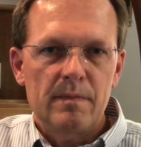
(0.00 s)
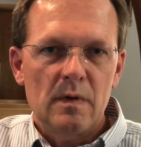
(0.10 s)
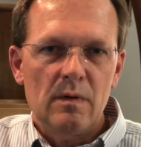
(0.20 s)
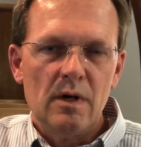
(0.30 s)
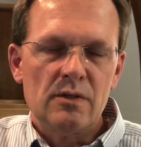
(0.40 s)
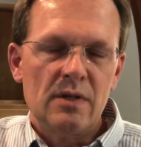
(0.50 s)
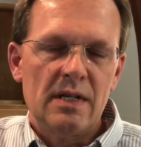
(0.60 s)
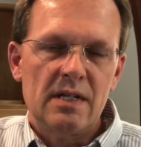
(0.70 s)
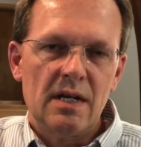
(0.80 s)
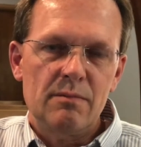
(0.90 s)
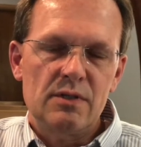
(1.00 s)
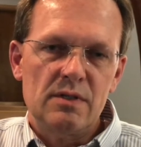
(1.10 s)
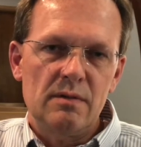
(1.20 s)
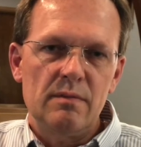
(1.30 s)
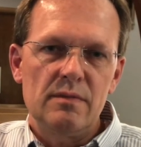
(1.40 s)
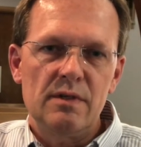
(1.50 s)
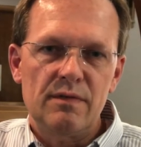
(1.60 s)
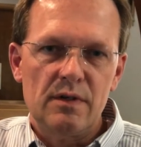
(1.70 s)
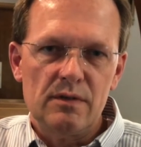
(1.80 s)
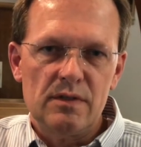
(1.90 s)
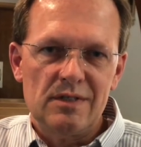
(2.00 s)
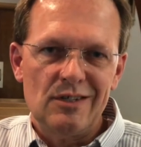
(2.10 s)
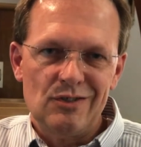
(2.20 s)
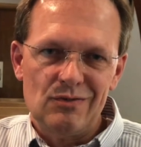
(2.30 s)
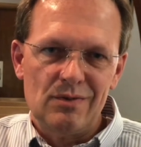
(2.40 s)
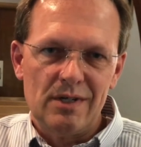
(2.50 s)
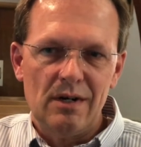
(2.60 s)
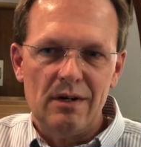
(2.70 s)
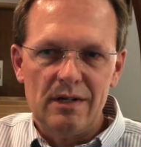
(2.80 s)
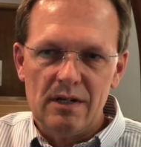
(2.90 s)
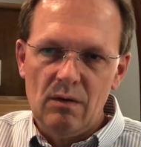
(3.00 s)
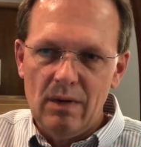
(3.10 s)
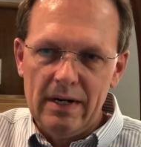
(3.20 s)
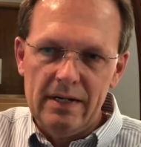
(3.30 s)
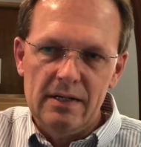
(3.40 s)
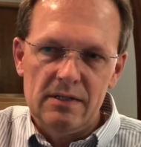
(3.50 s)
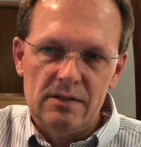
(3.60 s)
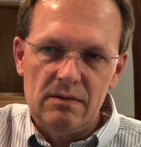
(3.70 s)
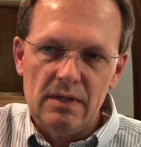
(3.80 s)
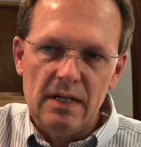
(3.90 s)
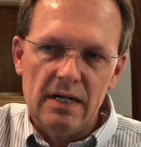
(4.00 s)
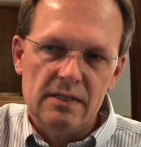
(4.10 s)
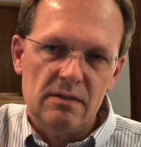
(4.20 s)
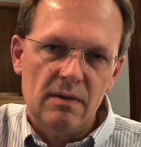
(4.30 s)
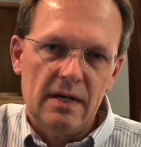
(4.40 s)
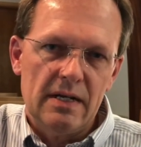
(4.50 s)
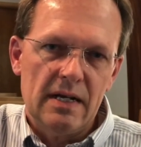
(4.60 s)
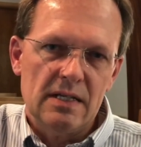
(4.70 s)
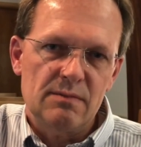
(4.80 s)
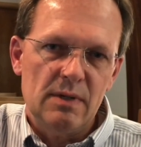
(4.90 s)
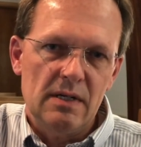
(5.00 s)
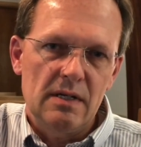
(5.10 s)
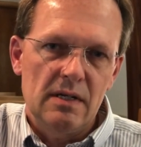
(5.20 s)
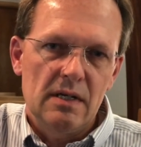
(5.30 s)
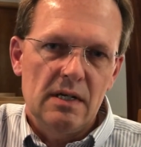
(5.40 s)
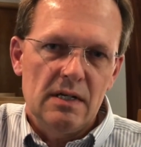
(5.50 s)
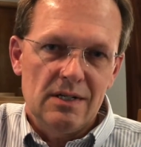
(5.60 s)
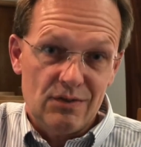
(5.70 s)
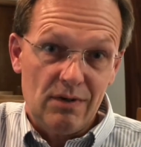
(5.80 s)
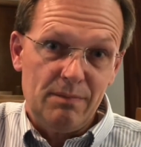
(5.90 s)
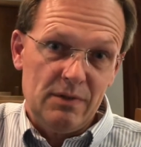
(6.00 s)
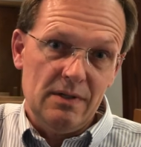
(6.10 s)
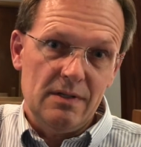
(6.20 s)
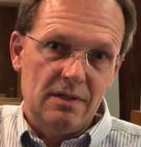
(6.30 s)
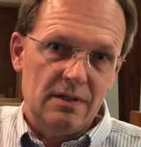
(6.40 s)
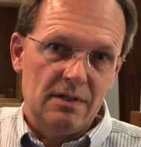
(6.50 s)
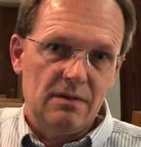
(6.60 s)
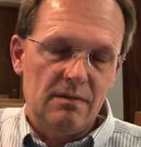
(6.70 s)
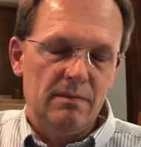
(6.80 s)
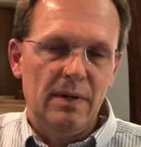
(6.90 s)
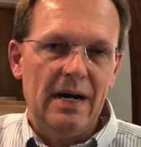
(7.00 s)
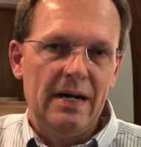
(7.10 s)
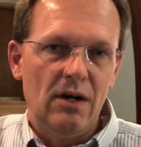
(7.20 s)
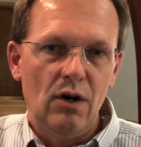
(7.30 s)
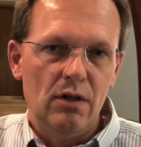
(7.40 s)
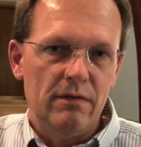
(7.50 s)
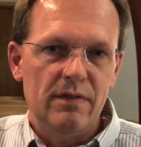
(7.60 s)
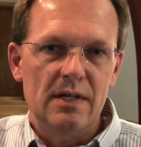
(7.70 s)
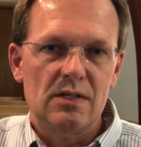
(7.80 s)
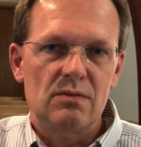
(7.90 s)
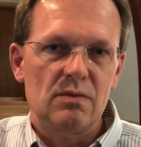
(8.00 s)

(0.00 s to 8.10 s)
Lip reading: We also had to come to some difficult decisions regarding AWANA. As you realize, AWANA has been disrupted by all of this.